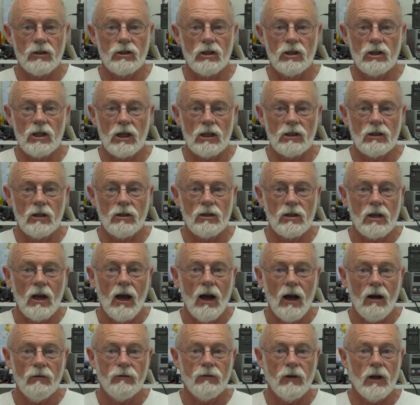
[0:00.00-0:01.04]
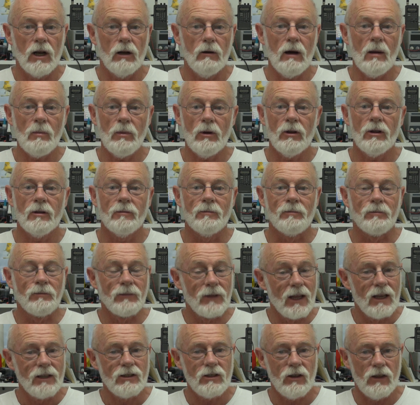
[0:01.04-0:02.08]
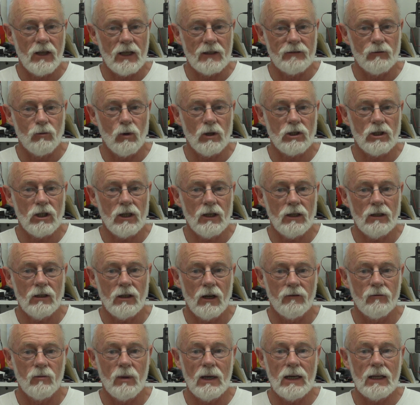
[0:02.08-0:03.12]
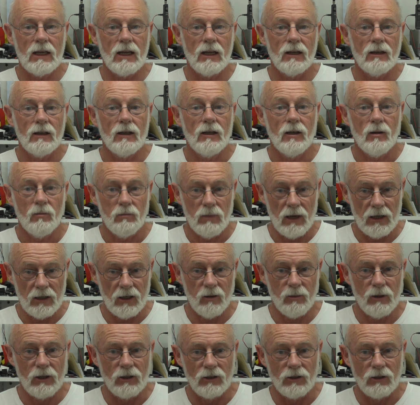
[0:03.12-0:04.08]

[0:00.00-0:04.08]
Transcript: lot of suggestions, I'll follow up on them. So thanks for watching. Time for me to get back to the